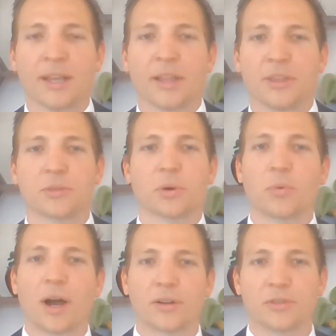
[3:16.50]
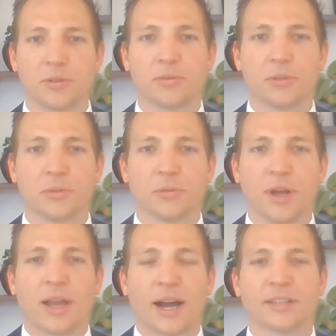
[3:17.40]
This requires you to
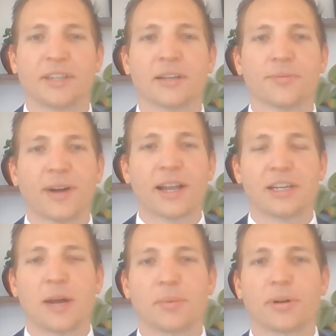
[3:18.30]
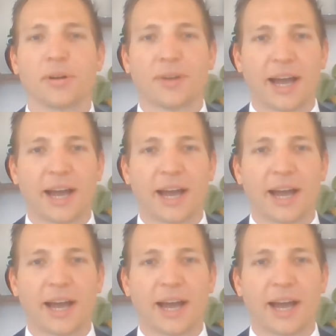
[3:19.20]
identify a number of